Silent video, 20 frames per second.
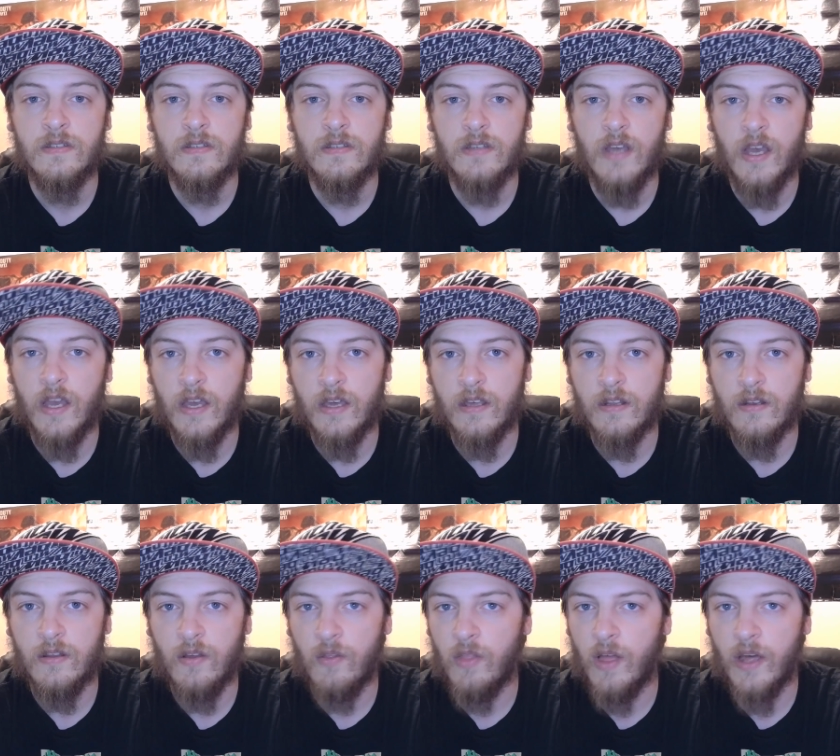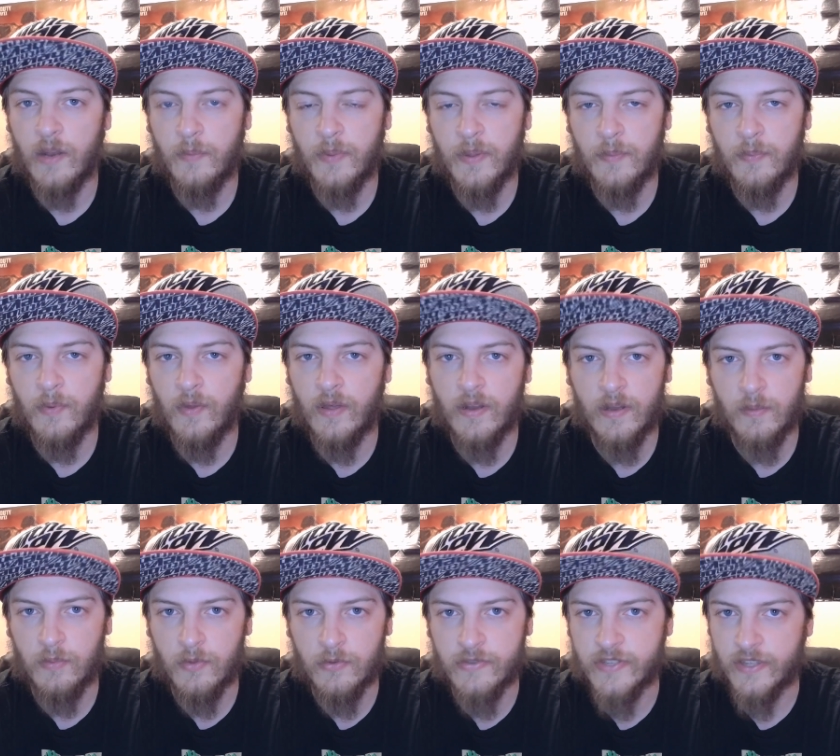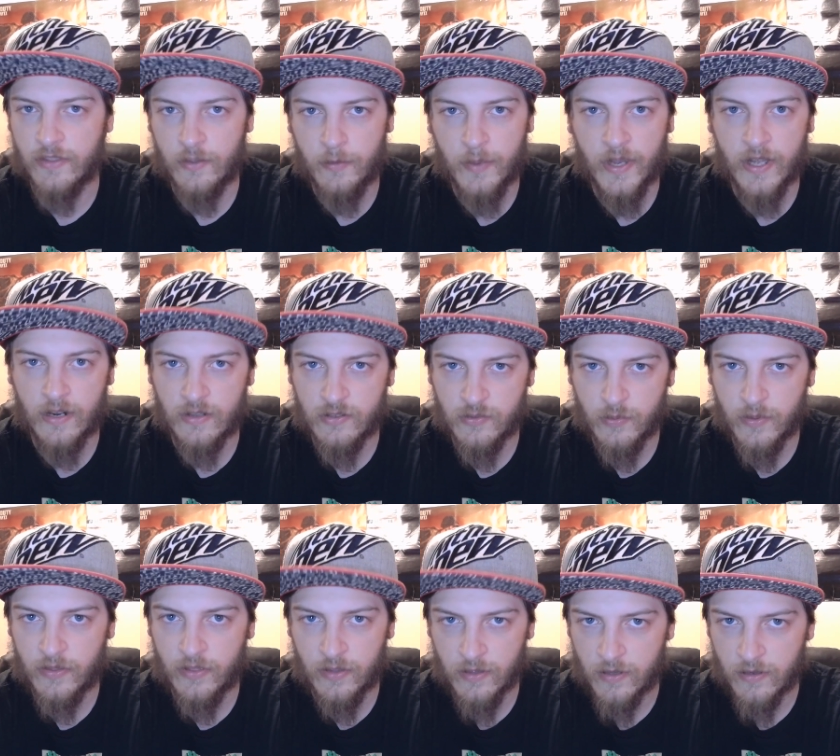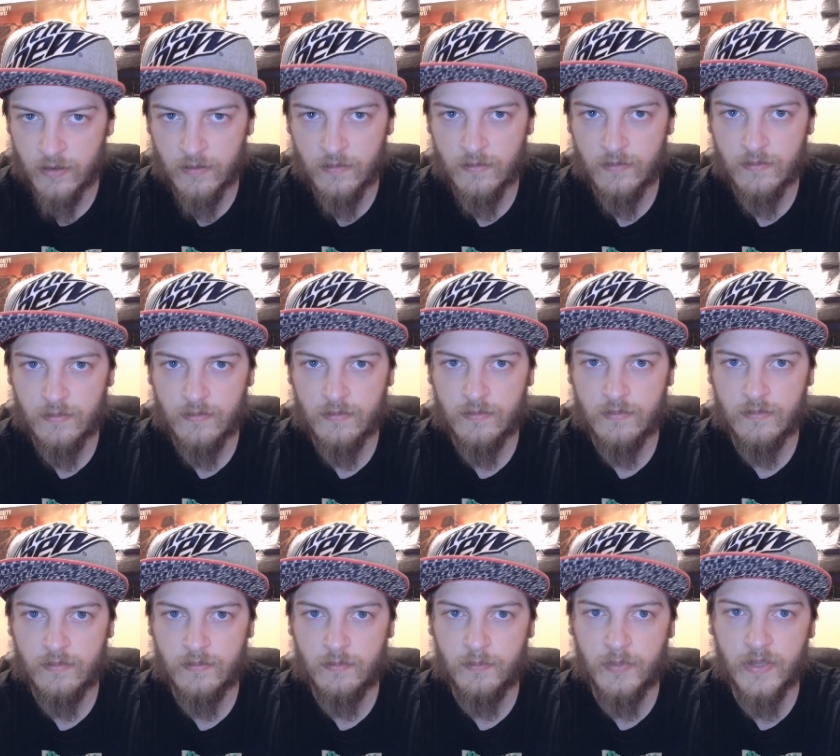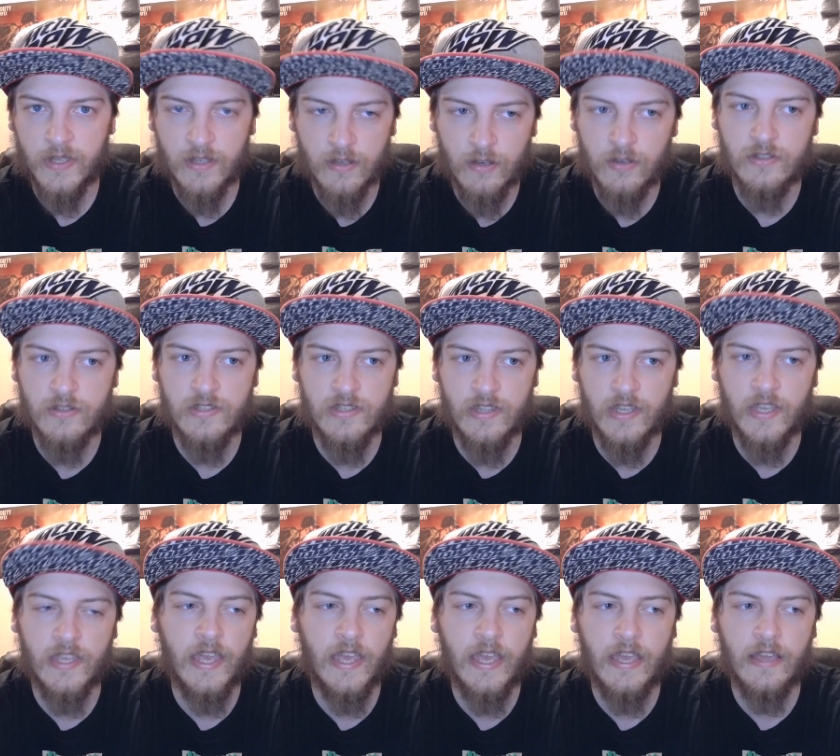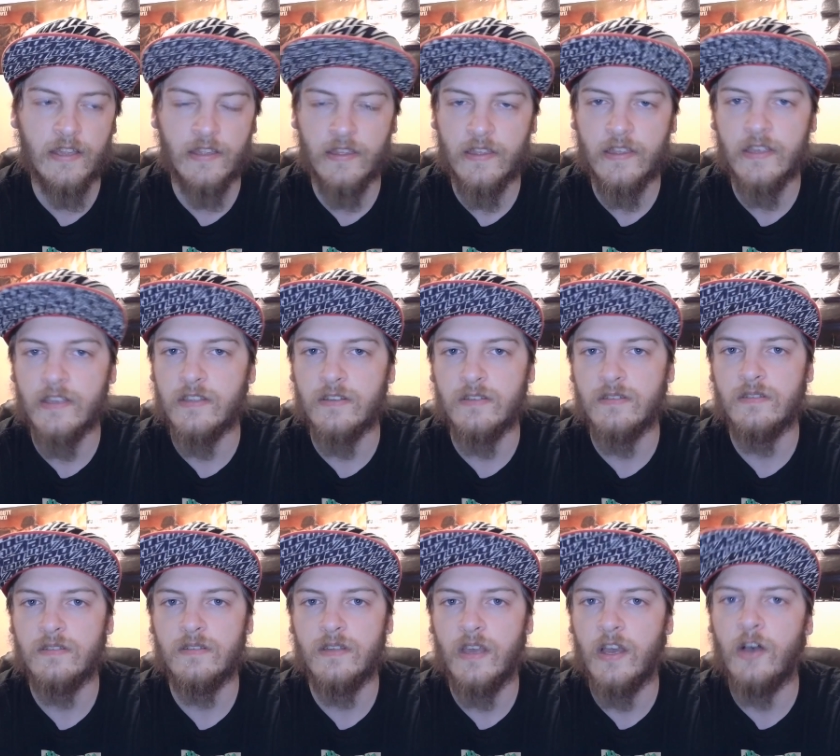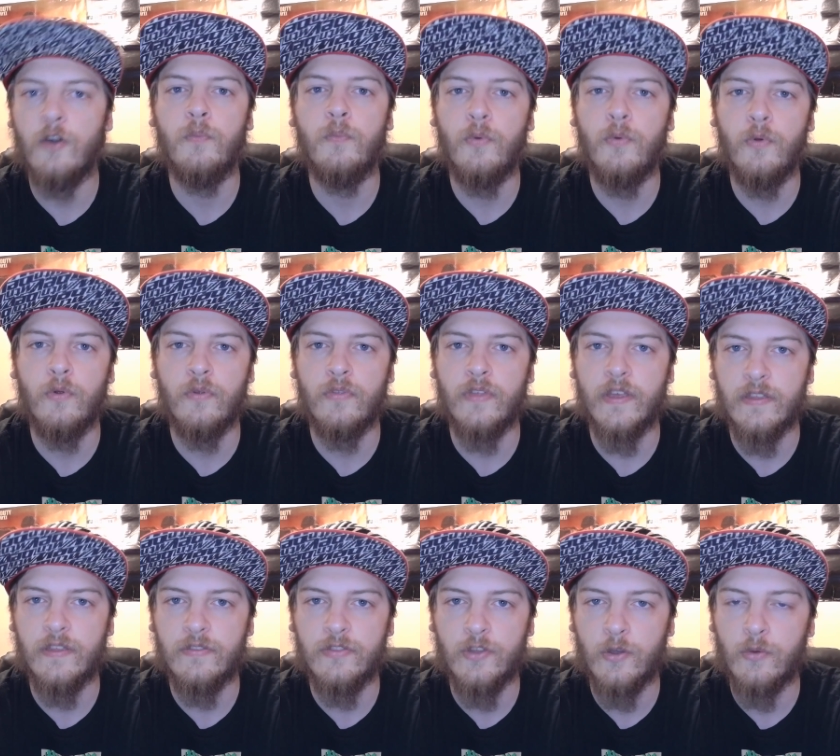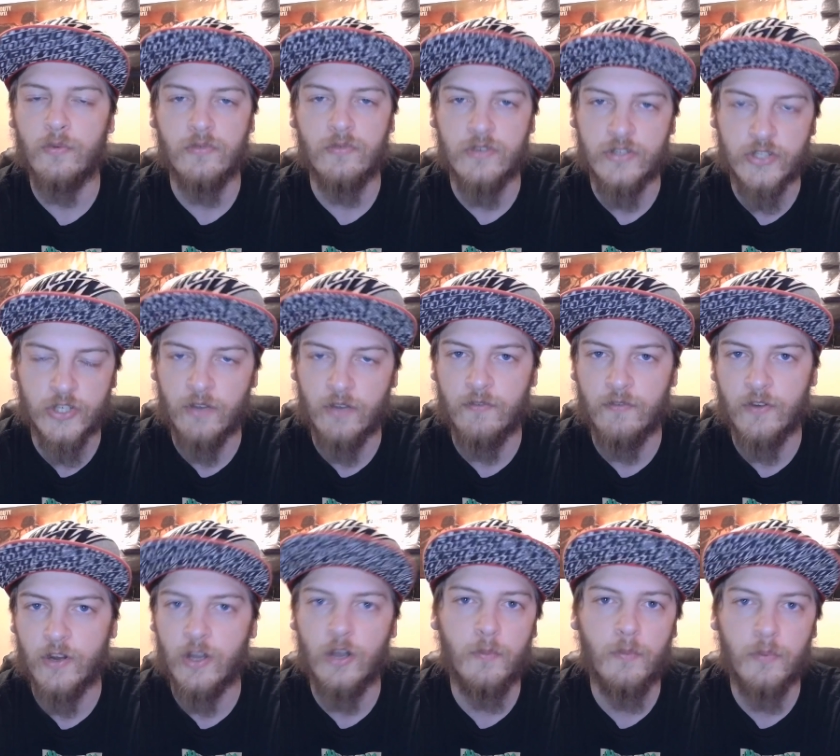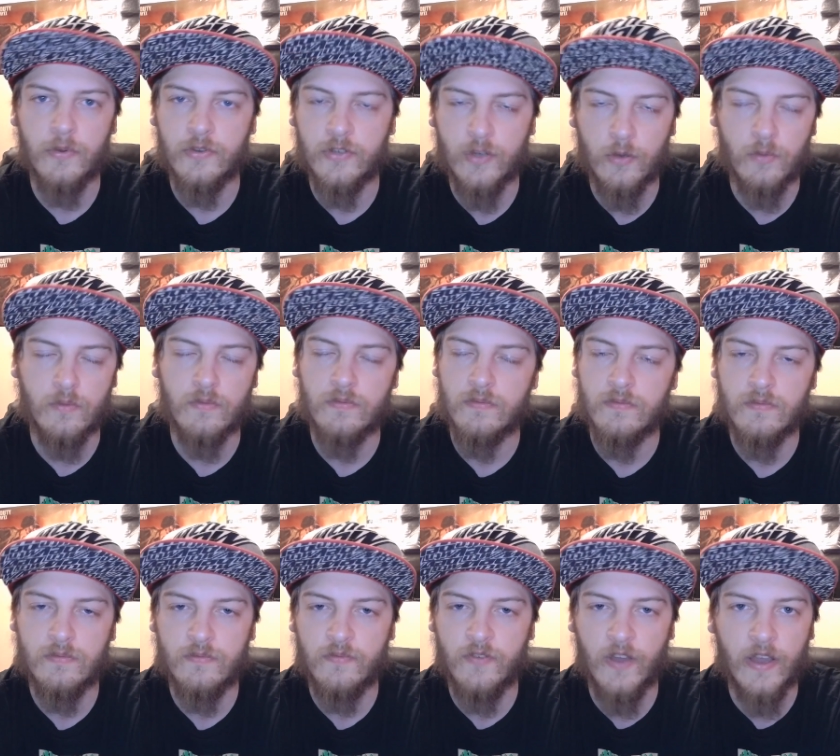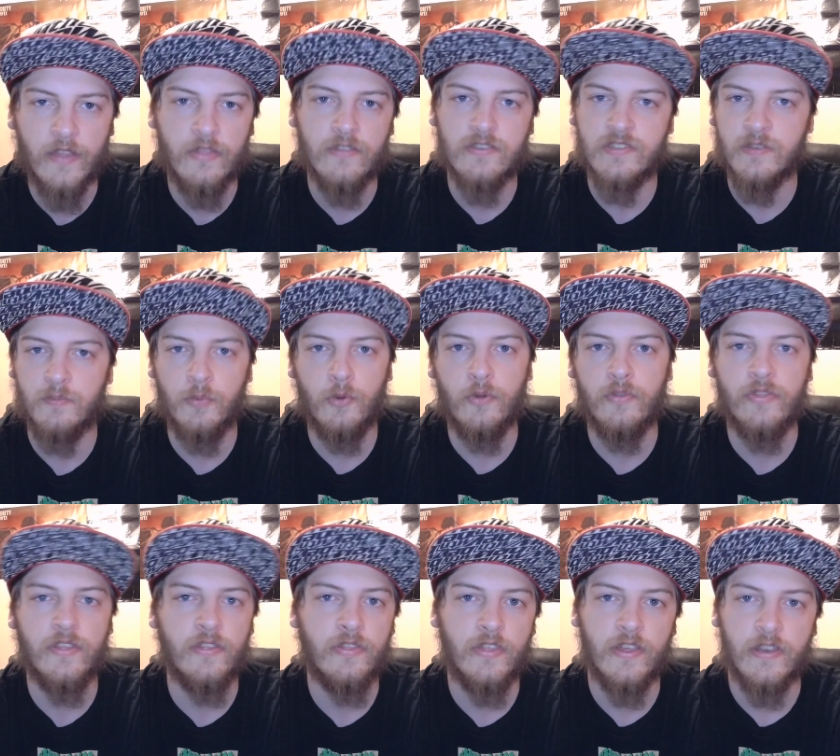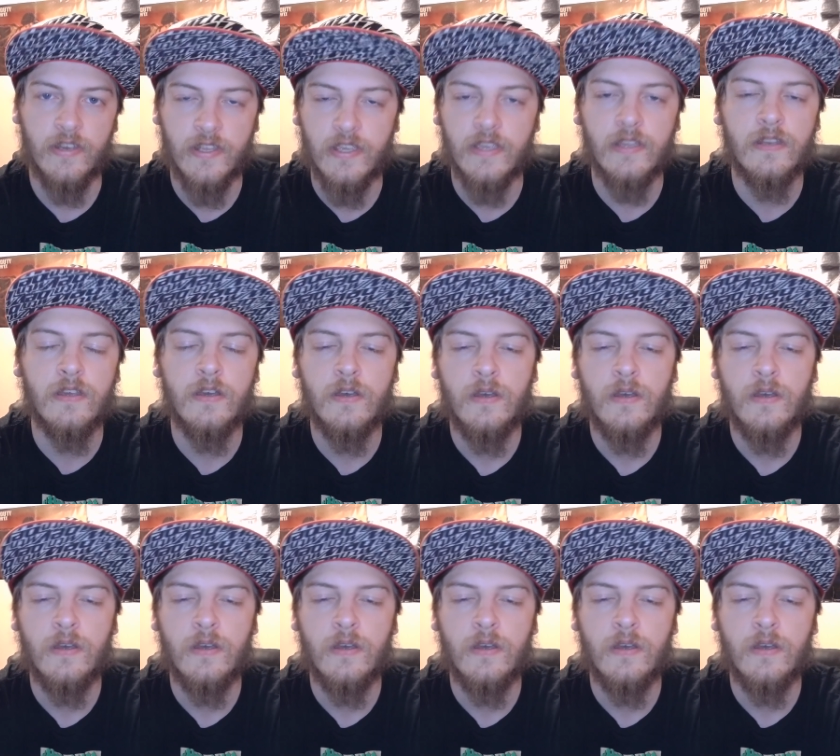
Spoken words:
And a lot of people end up losing their battles with it because they can't get help, or they don't reach out for help, or don't find the support that they need.